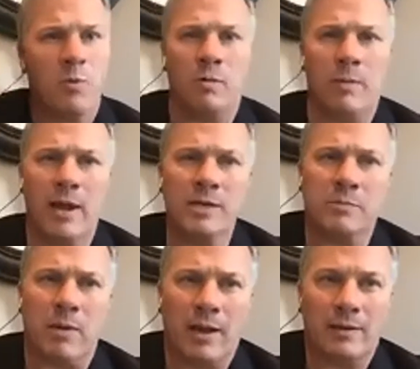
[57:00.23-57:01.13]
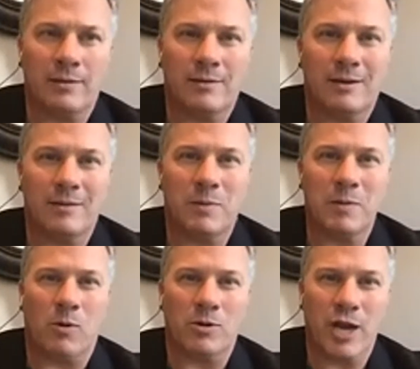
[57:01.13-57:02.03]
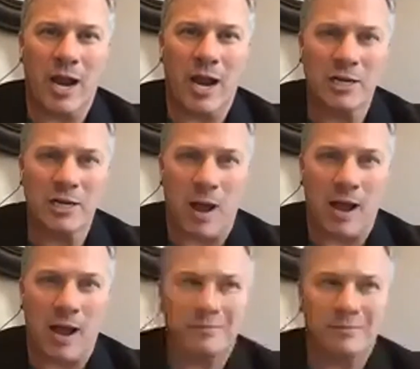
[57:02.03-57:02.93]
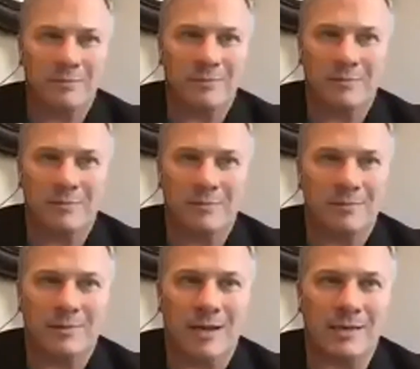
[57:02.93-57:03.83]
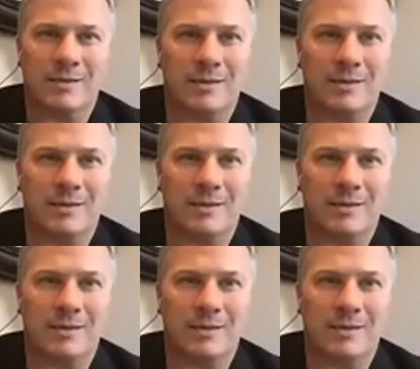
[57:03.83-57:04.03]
are amazed by it, and people are changed by it.